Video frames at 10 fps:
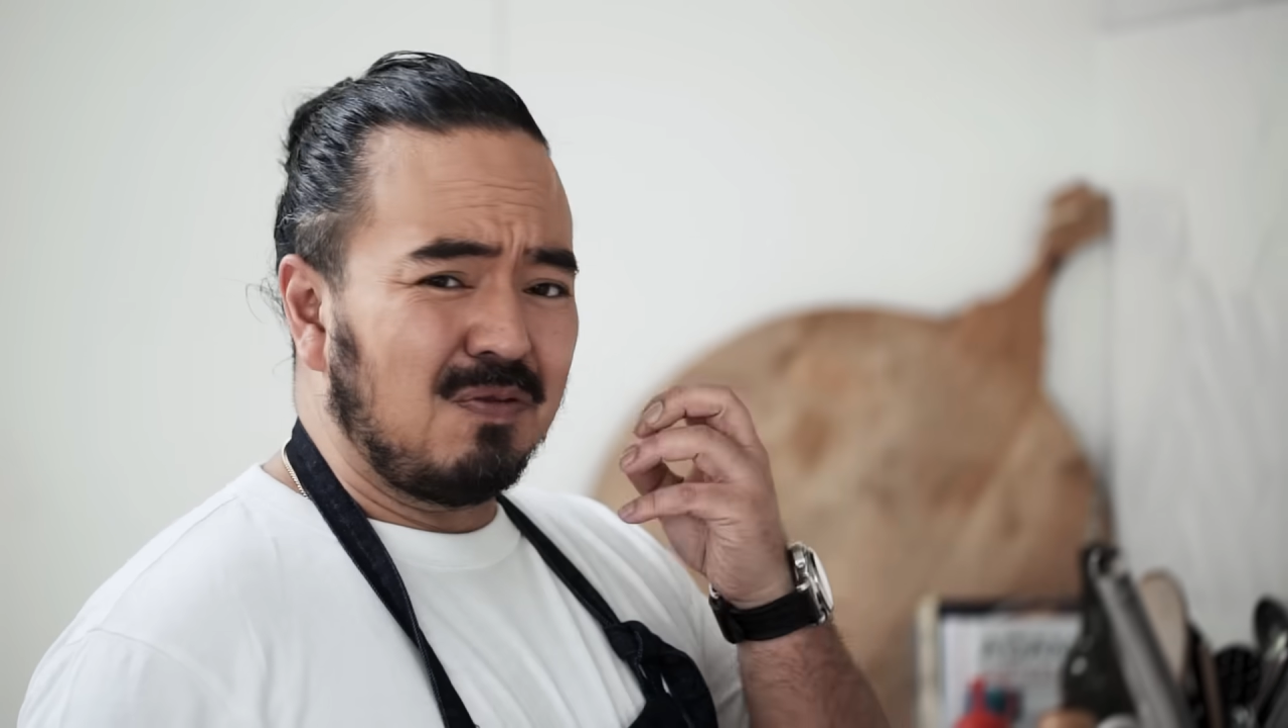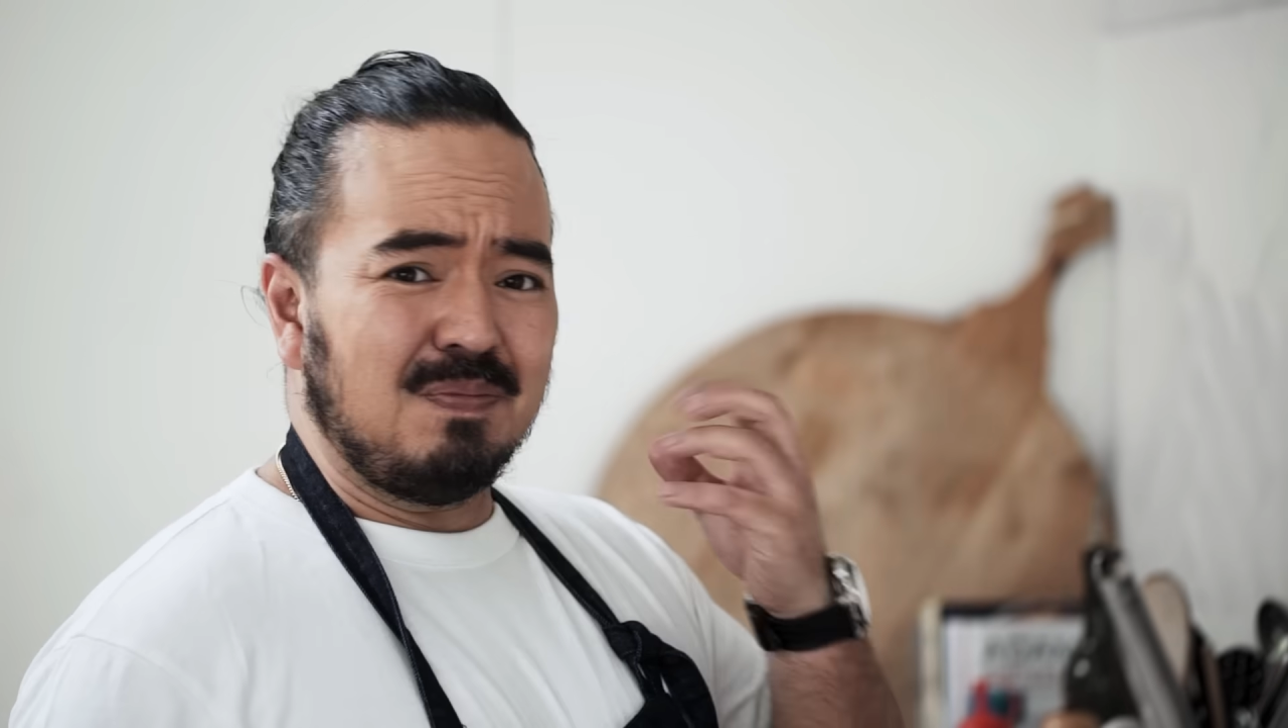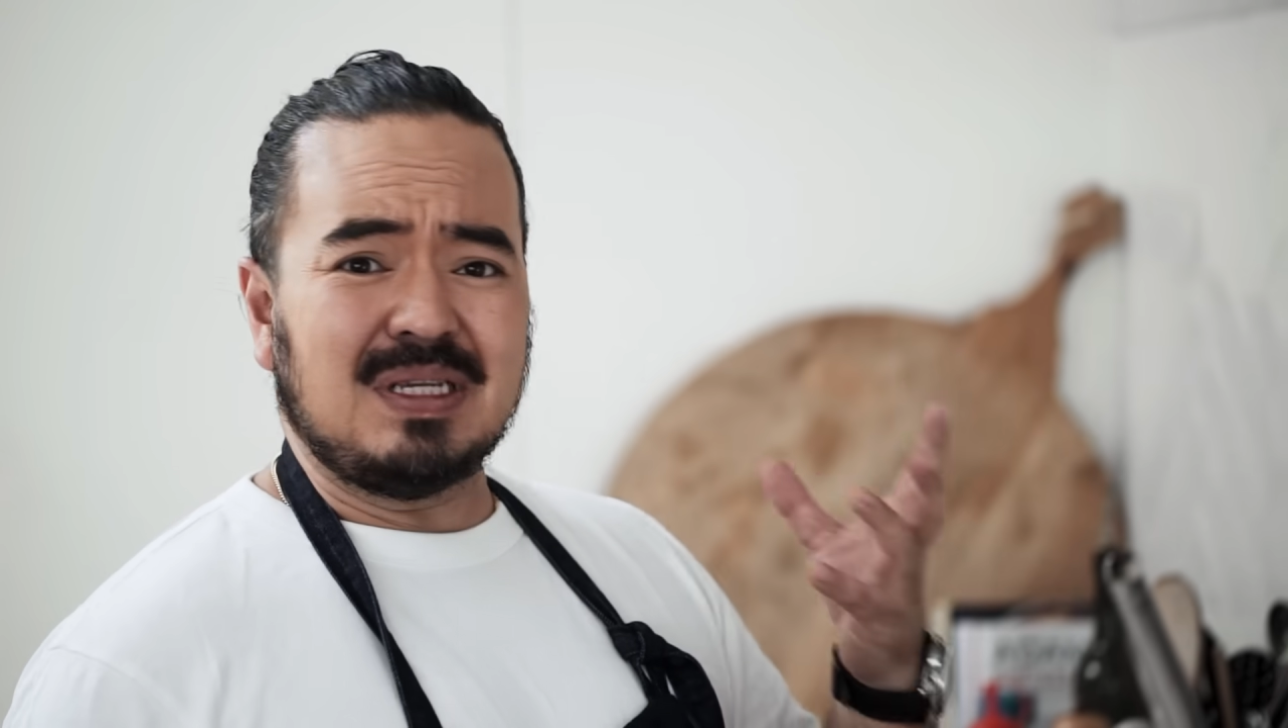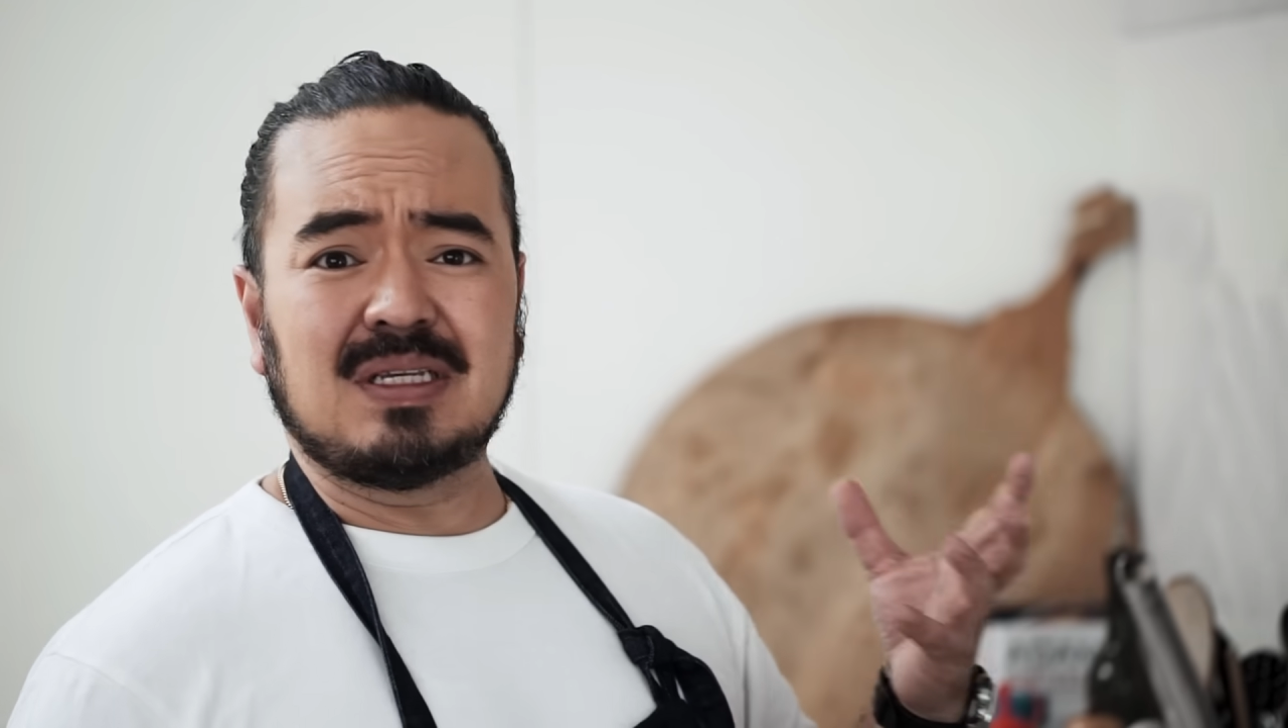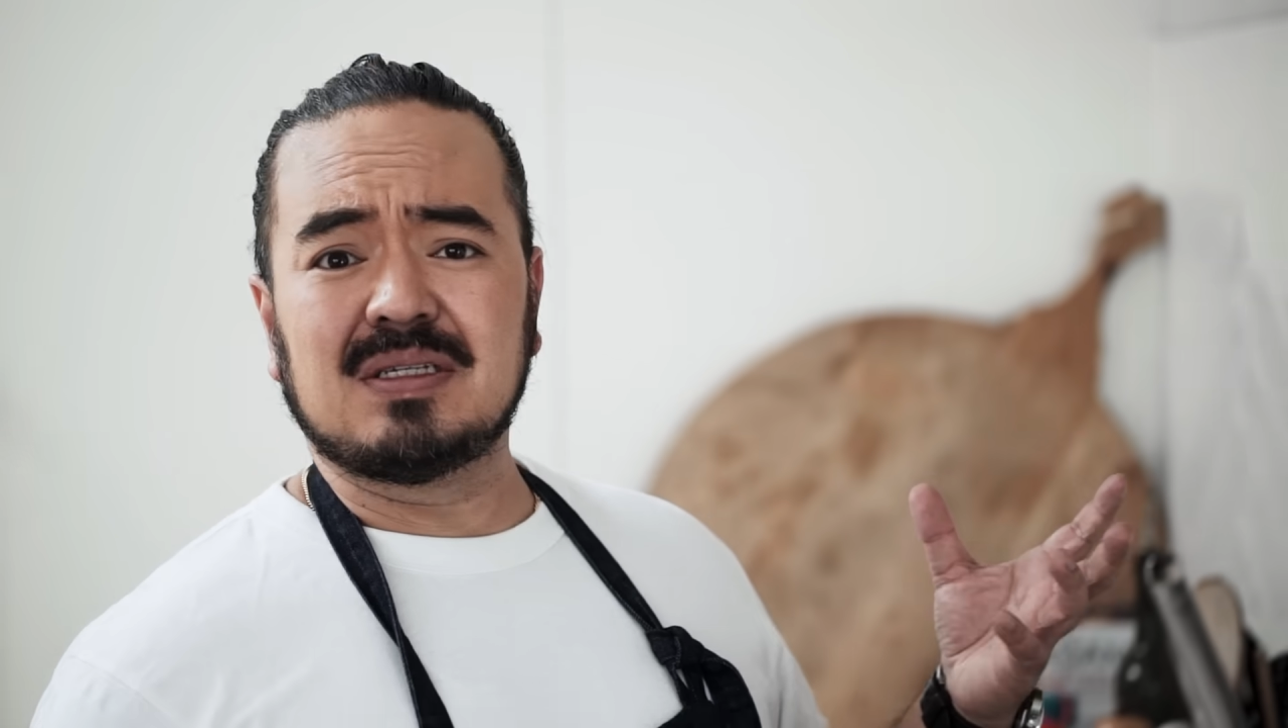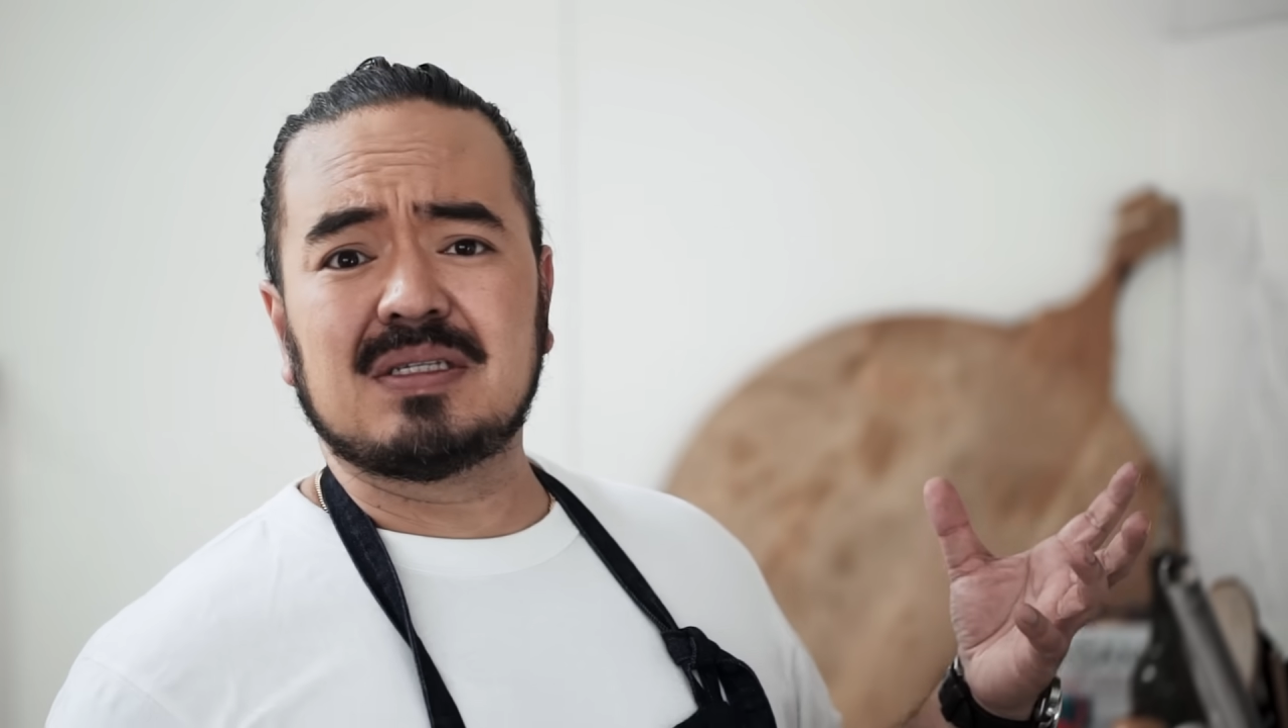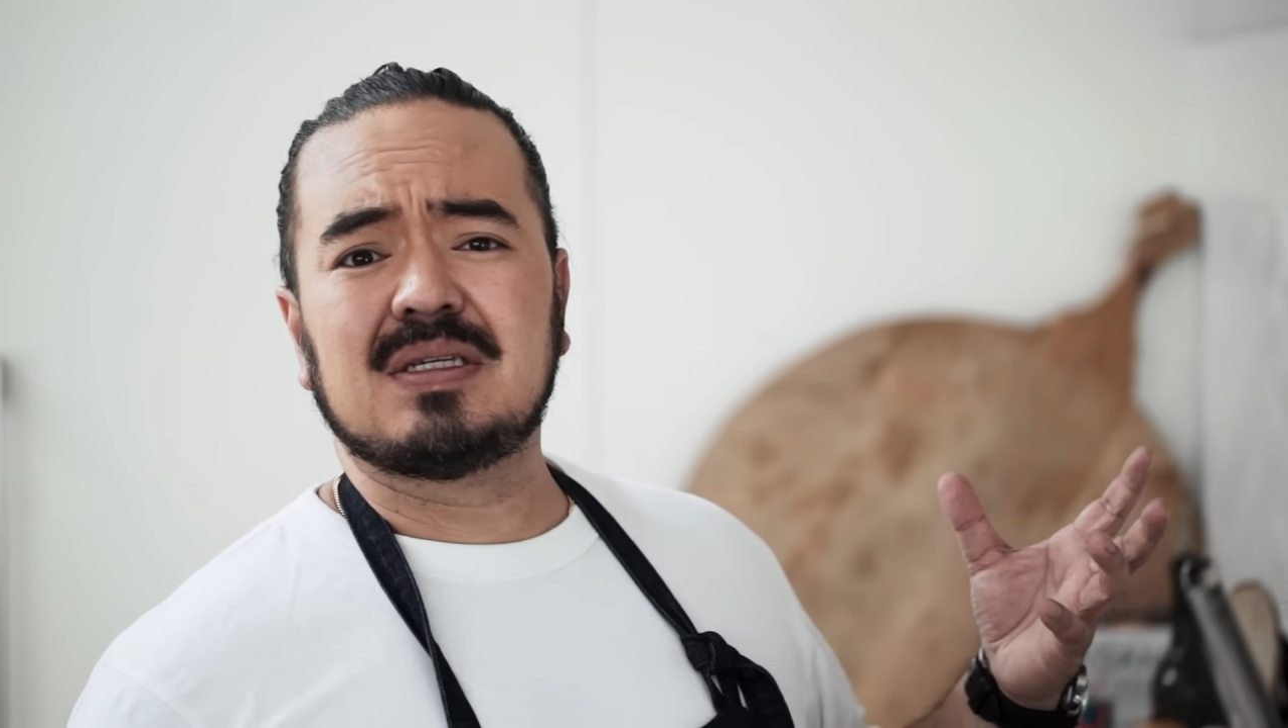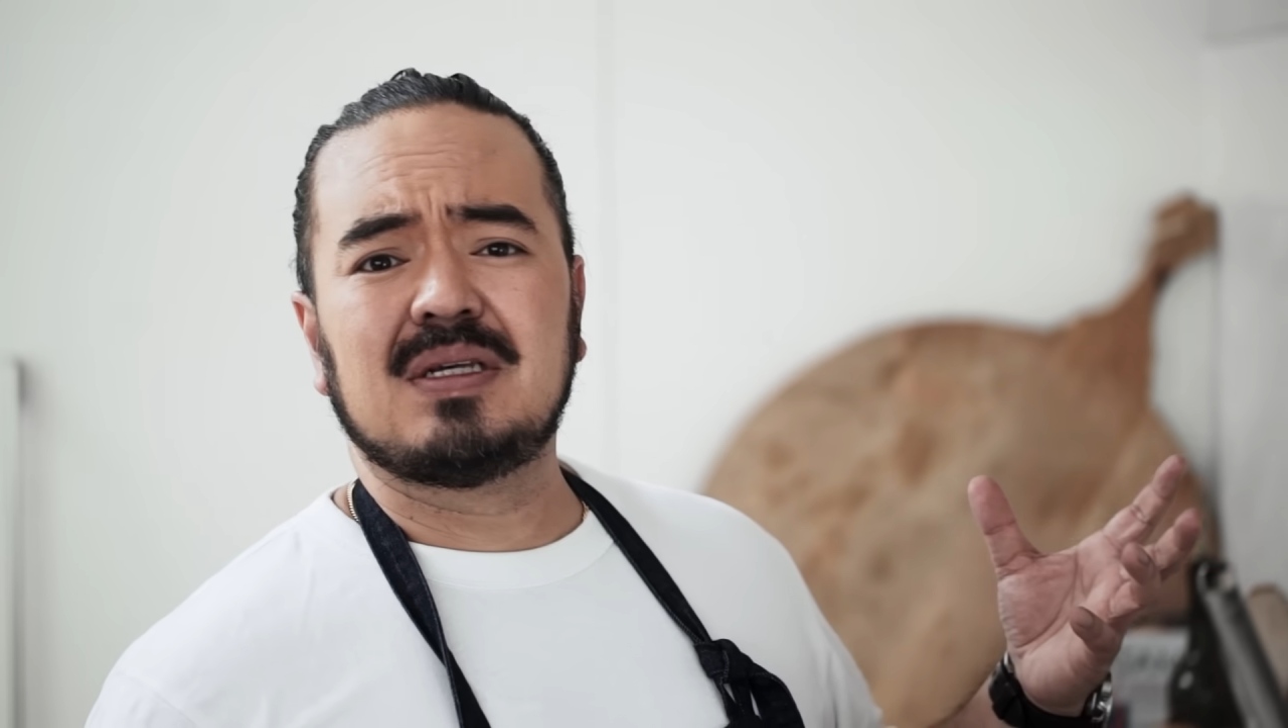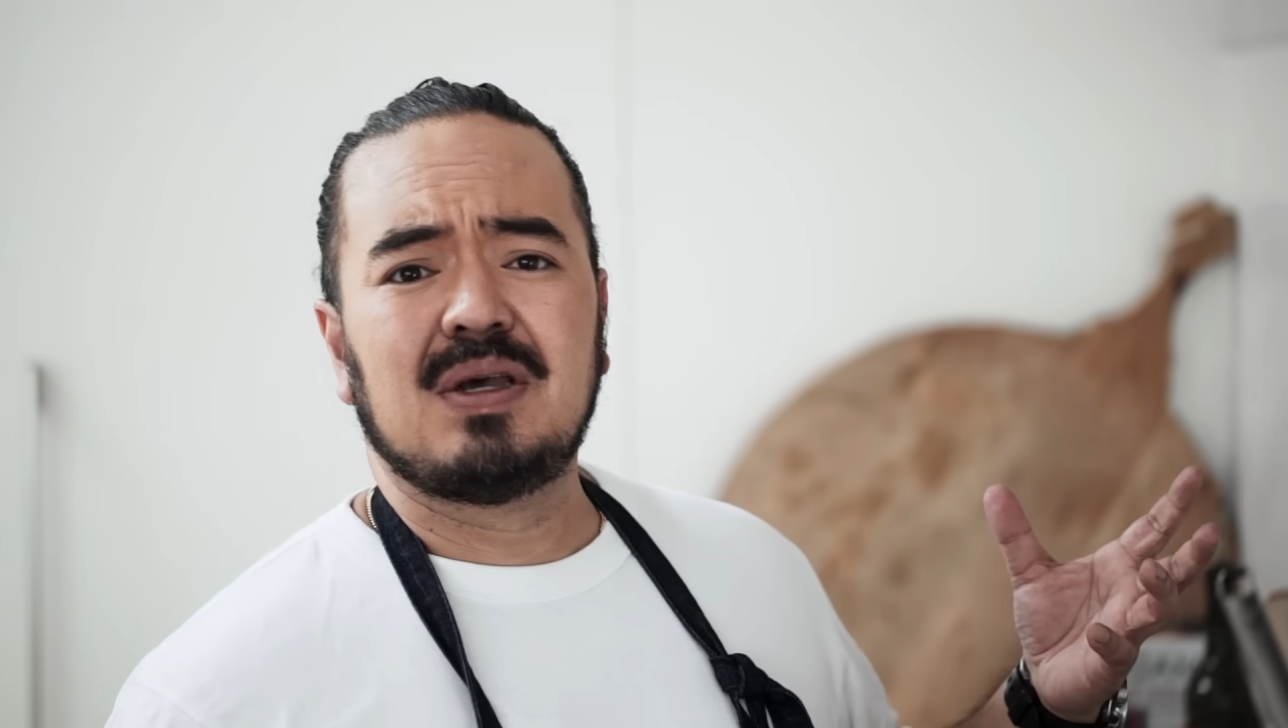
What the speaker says: of bitterness